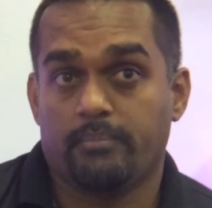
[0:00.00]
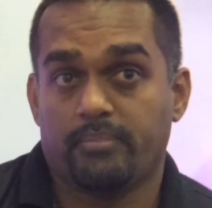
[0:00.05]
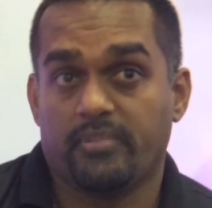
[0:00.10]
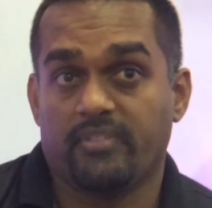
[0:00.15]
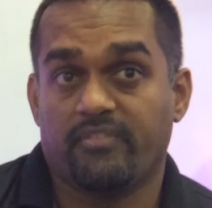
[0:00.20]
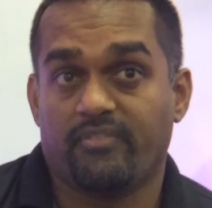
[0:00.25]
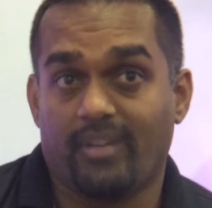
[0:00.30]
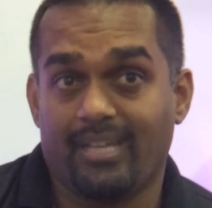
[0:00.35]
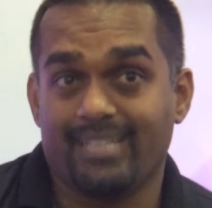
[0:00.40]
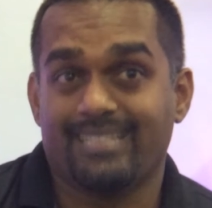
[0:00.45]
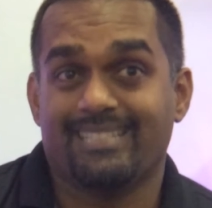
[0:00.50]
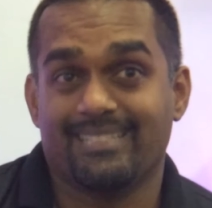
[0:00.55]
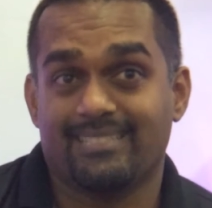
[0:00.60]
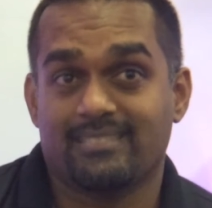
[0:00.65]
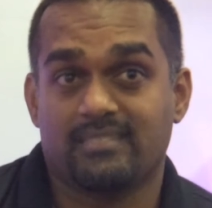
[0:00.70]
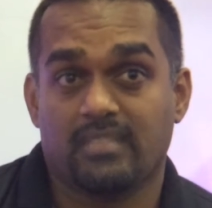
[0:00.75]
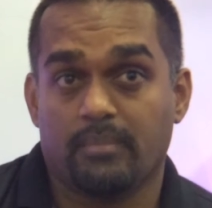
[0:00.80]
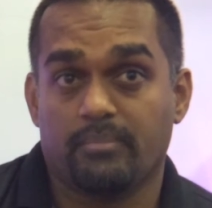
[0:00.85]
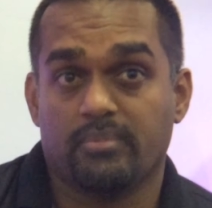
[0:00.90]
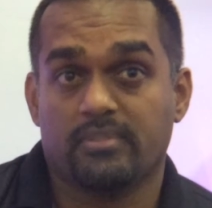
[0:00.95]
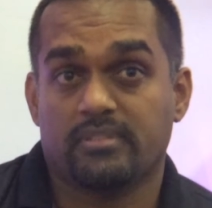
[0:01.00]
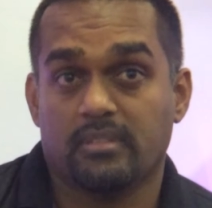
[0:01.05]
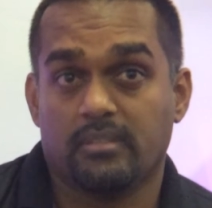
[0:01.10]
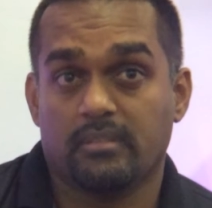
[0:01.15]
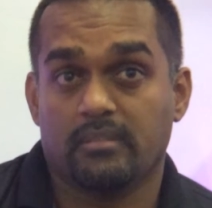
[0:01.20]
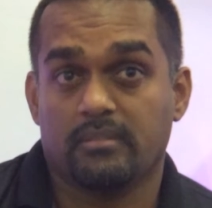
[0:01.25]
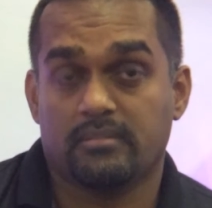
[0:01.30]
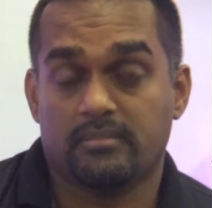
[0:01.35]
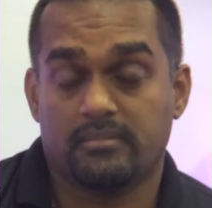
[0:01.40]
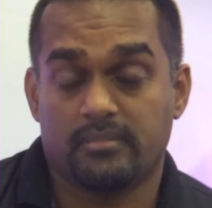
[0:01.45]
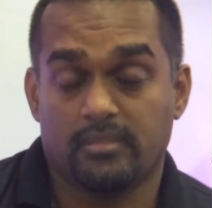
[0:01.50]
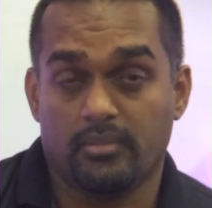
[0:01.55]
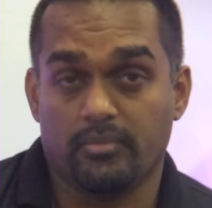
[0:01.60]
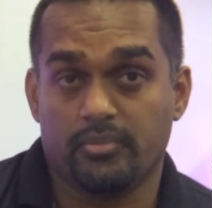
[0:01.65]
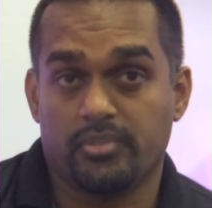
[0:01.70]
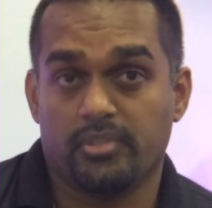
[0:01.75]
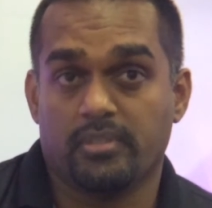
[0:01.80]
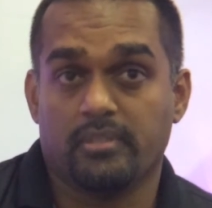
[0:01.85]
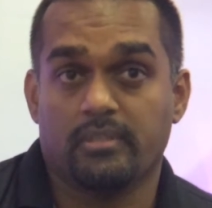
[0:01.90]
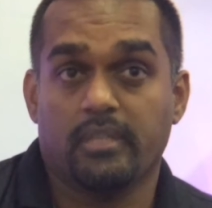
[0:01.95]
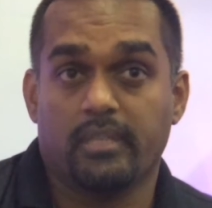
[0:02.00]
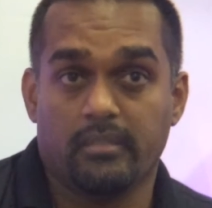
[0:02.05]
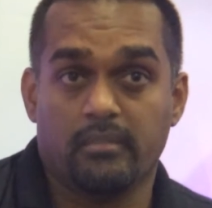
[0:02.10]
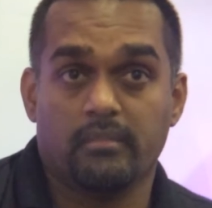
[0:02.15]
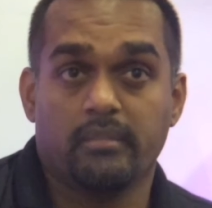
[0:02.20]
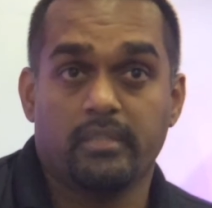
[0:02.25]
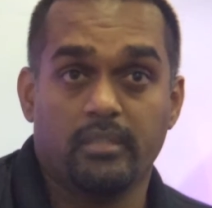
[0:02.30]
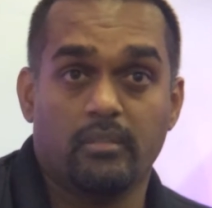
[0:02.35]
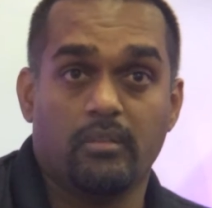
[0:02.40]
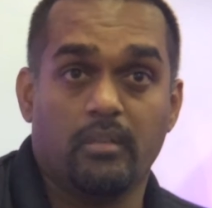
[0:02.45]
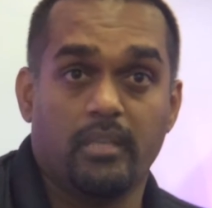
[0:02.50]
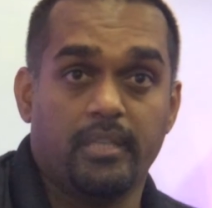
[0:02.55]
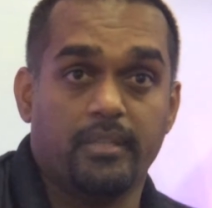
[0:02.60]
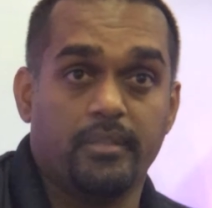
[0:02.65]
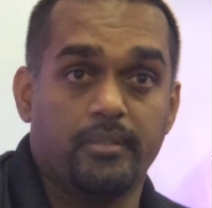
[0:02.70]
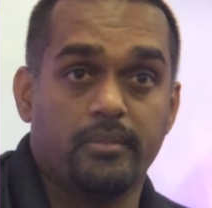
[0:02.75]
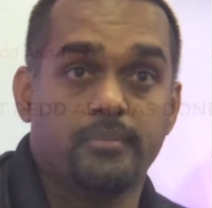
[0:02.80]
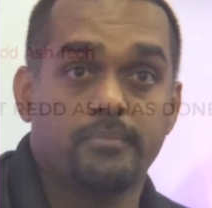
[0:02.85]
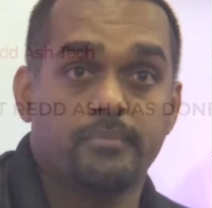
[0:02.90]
provide this type of solution here in Orlando.